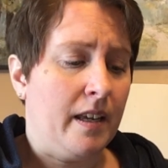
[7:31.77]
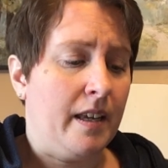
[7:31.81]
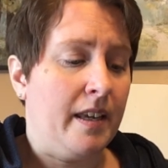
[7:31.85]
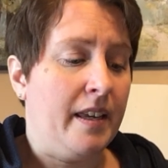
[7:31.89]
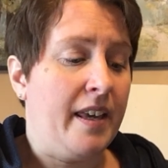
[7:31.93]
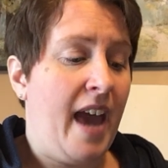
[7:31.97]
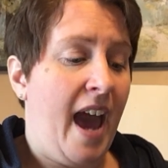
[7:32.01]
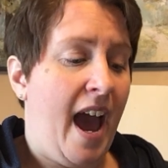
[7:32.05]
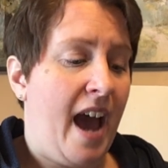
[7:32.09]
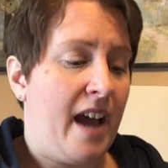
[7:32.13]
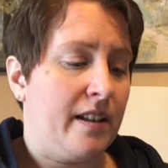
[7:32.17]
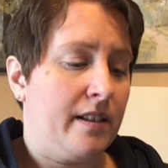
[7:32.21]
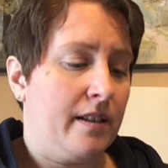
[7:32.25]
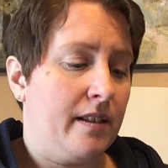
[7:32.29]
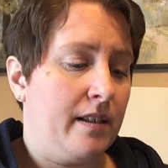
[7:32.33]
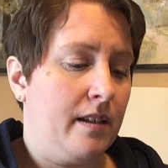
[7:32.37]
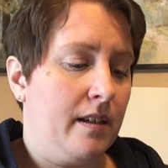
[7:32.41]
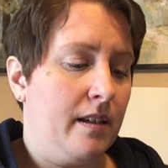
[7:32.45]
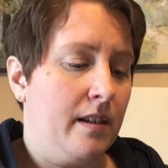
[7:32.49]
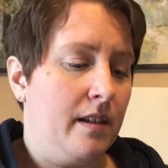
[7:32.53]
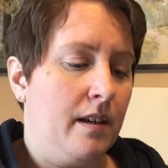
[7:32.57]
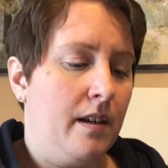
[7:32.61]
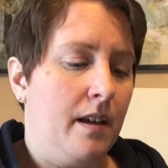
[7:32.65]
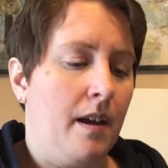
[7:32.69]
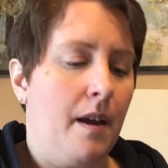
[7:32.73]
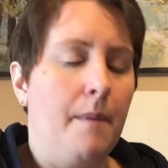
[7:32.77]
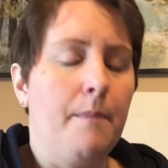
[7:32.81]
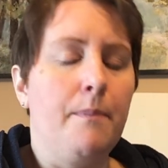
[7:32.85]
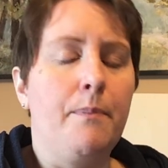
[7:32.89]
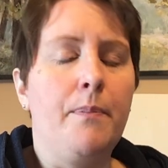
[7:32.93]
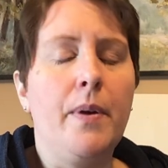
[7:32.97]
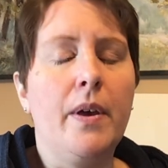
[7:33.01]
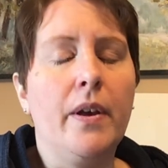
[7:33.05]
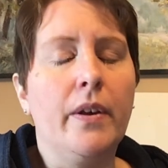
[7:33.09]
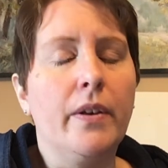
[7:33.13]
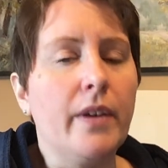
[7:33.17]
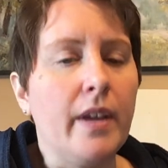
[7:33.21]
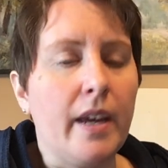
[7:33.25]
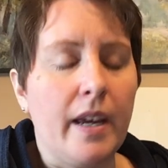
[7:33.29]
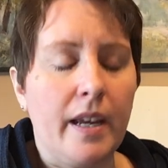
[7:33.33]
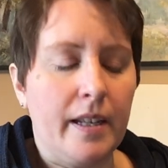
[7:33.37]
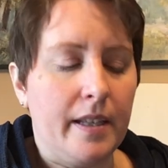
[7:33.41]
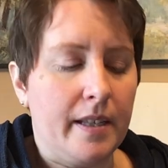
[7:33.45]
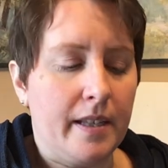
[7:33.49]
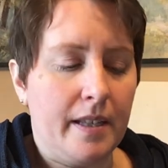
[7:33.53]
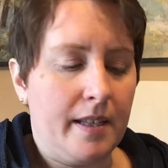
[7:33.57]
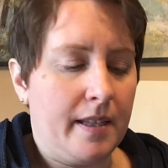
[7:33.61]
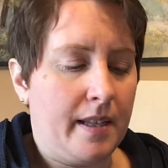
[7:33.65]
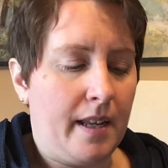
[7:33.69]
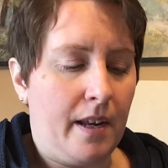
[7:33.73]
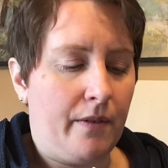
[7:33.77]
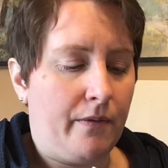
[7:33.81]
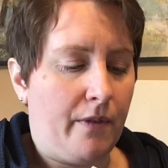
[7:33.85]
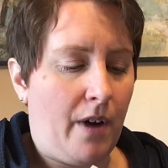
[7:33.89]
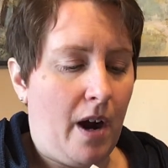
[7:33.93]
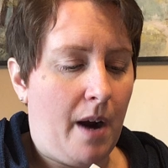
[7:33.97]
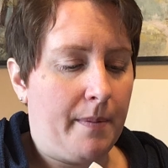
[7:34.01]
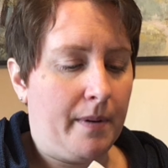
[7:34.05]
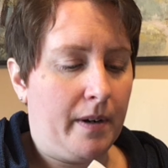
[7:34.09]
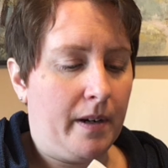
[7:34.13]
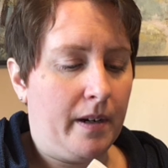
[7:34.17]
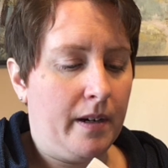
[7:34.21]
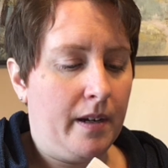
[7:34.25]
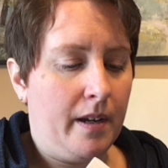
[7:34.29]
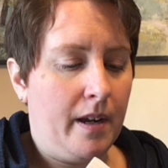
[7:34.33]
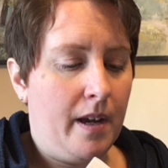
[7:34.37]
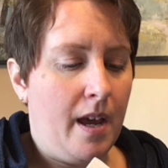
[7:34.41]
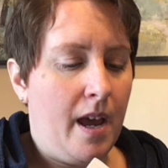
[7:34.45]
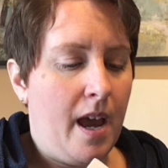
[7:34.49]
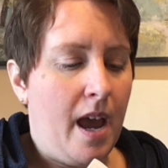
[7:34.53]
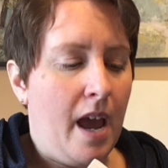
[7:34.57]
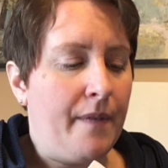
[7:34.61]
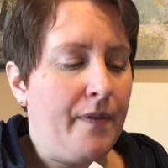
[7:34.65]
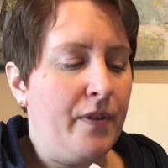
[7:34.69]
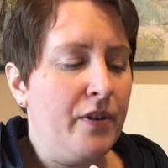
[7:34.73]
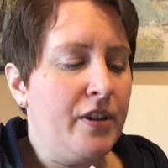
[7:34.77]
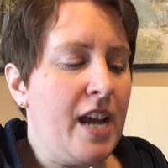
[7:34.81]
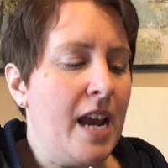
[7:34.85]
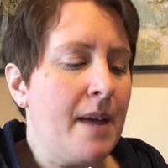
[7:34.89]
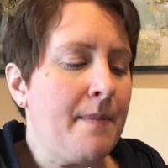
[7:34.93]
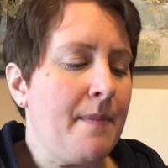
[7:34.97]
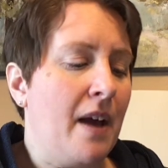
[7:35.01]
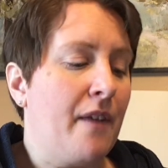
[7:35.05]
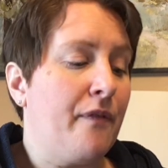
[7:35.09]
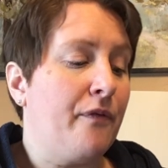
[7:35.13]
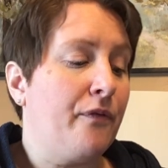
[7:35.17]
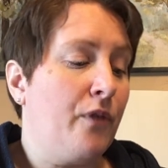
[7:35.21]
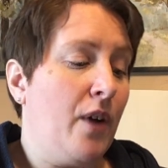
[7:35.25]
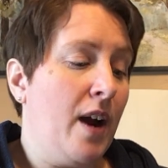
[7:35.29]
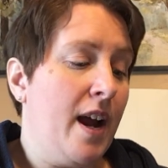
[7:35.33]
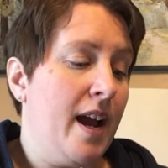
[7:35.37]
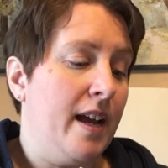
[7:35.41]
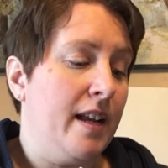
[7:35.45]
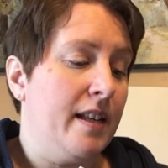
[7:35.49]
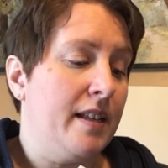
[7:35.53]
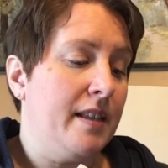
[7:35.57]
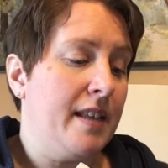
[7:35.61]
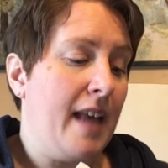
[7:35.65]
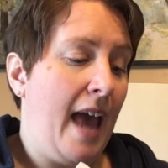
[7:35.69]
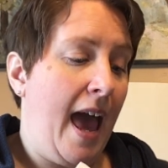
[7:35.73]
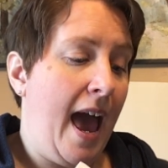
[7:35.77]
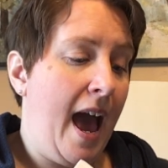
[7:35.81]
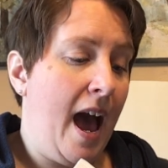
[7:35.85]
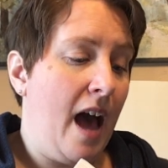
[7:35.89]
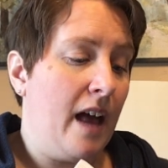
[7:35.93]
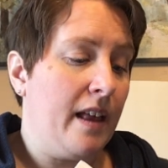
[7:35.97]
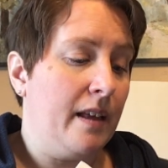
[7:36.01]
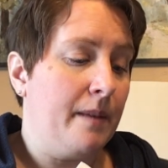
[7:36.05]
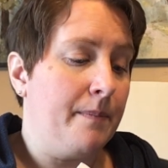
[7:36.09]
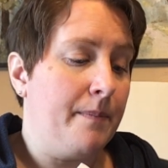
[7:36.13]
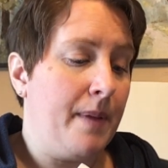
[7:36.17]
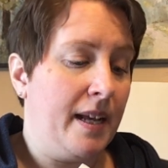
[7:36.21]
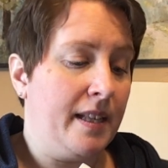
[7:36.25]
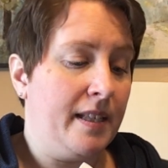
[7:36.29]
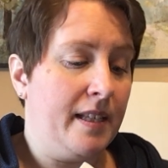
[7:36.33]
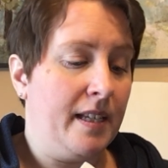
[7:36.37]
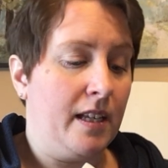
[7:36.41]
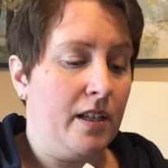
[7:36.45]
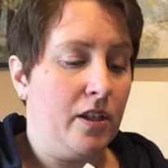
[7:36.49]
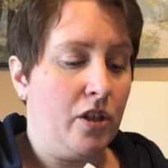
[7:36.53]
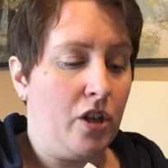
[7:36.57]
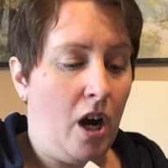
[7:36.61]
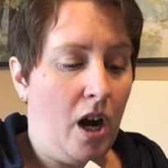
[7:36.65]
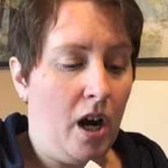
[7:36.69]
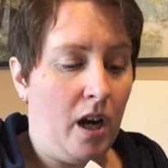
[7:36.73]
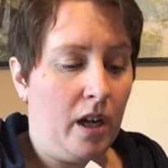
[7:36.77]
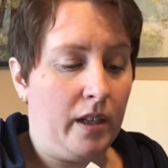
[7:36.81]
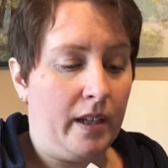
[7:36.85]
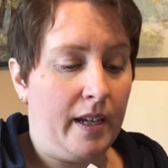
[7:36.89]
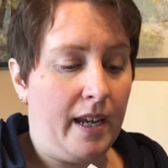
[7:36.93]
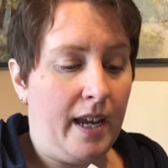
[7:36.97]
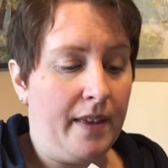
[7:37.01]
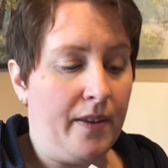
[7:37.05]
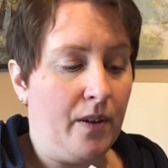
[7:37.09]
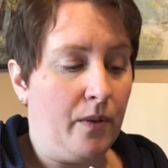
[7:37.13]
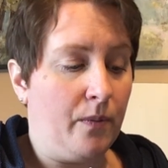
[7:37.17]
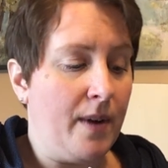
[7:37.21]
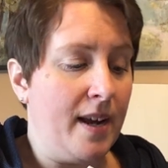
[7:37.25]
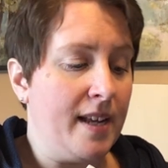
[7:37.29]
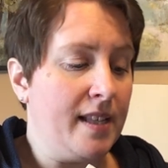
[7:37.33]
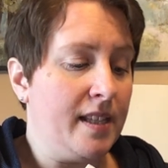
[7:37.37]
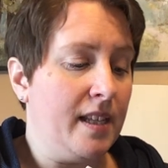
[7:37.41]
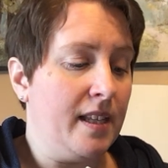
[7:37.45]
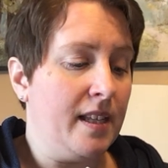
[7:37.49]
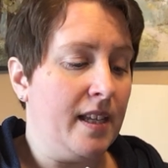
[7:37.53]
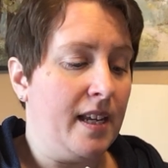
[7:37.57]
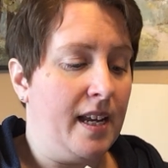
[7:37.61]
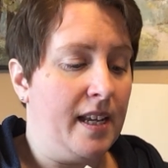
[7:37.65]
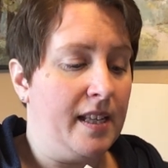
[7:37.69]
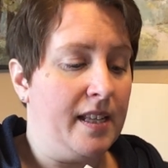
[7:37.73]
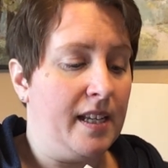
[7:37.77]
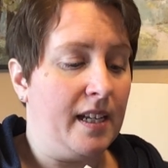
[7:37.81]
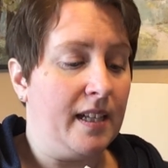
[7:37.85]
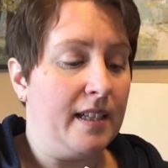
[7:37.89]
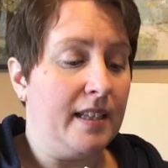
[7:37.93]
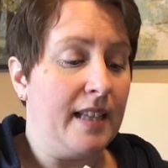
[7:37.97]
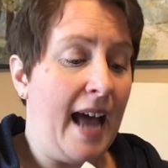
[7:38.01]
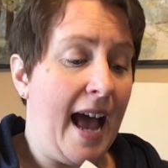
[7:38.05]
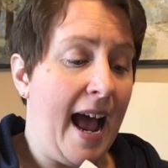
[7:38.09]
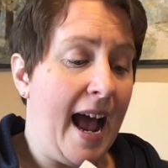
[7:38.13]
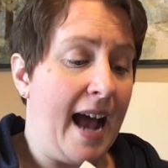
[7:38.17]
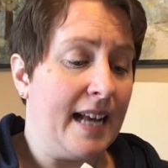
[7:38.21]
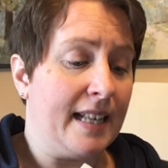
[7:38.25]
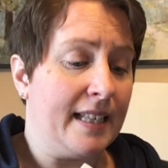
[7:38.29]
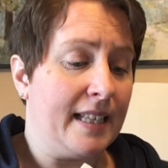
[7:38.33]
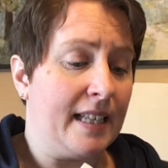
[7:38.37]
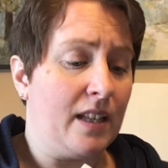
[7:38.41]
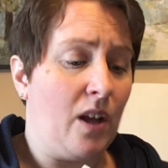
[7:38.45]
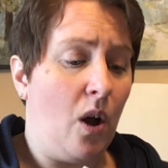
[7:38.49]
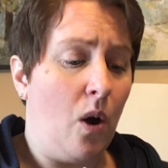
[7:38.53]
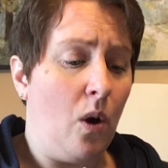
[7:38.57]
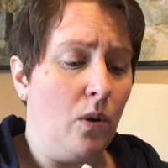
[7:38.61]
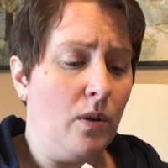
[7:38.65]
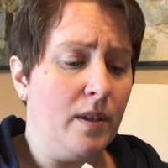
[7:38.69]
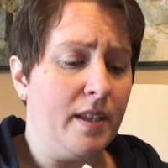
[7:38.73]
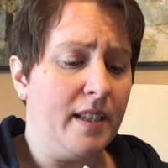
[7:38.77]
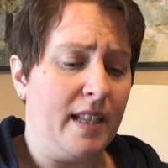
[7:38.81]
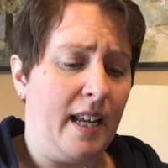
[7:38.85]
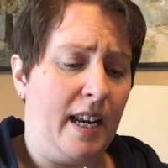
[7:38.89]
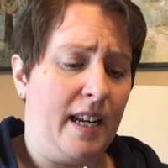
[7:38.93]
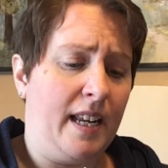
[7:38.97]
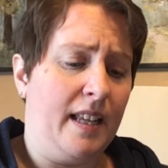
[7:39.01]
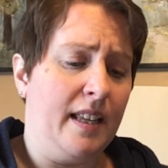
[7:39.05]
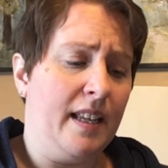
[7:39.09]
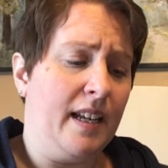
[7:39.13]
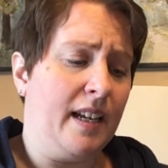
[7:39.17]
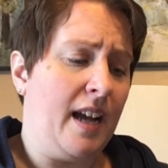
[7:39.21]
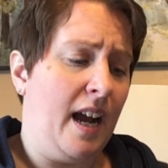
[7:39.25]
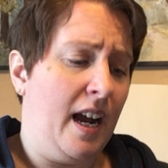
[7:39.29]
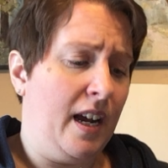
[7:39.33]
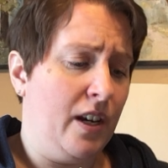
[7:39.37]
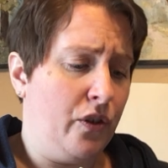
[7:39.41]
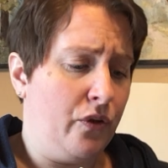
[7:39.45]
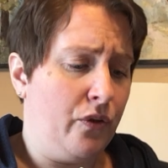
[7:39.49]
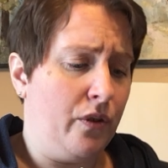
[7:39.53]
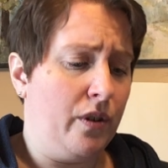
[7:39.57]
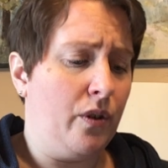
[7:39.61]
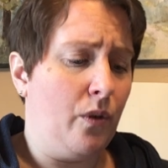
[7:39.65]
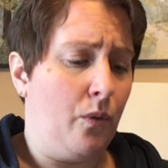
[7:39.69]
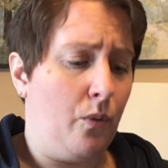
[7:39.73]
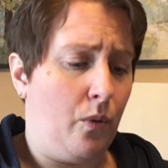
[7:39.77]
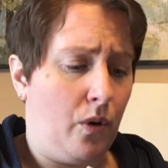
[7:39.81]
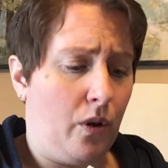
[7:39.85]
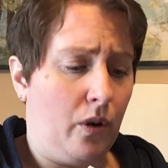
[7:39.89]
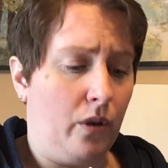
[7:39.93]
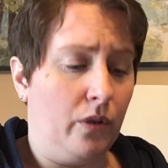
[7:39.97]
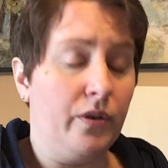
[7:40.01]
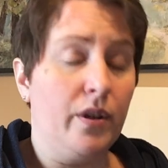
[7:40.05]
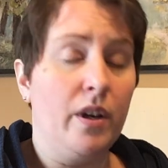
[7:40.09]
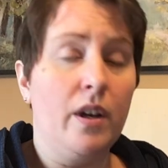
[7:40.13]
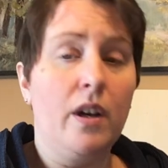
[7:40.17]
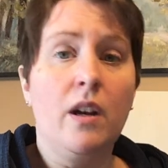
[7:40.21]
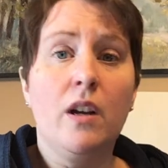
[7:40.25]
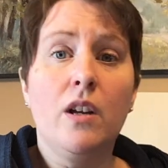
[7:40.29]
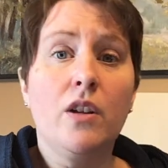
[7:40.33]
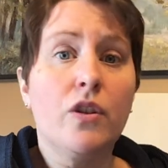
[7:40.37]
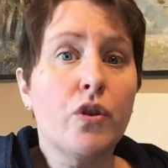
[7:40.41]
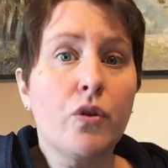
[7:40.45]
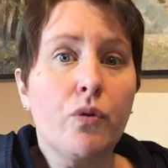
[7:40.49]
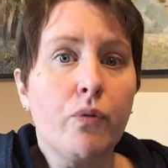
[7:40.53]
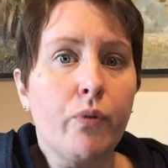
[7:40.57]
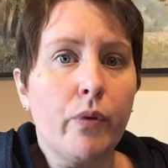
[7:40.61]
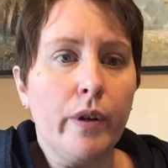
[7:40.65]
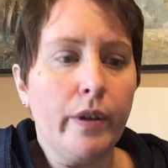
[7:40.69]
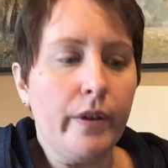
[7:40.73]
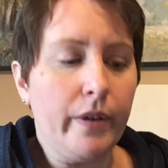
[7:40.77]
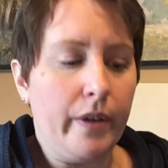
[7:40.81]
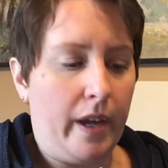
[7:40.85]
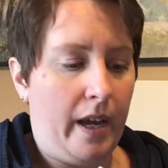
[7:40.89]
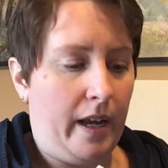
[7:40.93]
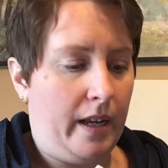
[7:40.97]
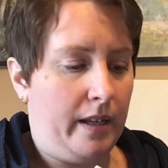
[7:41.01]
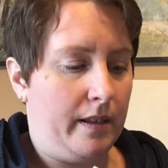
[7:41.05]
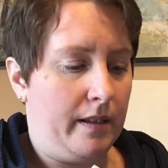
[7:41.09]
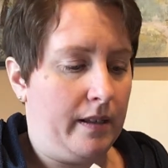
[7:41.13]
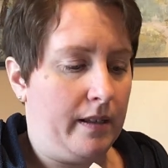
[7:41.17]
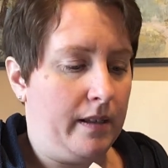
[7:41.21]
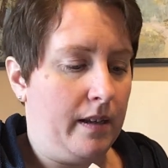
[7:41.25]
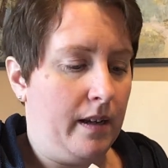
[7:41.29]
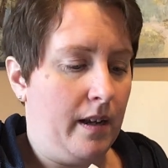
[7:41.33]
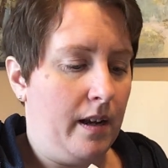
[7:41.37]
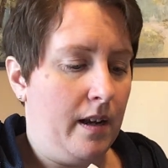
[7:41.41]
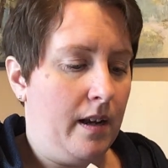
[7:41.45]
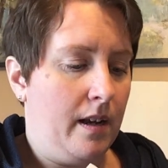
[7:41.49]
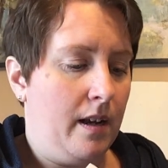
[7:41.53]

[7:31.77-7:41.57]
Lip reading: Guess. Billions, said Robert. If you take my friends, Al and Betsy and Charlie, and the rest of the kids in class, and the whole city, and the country, and the world, trillions.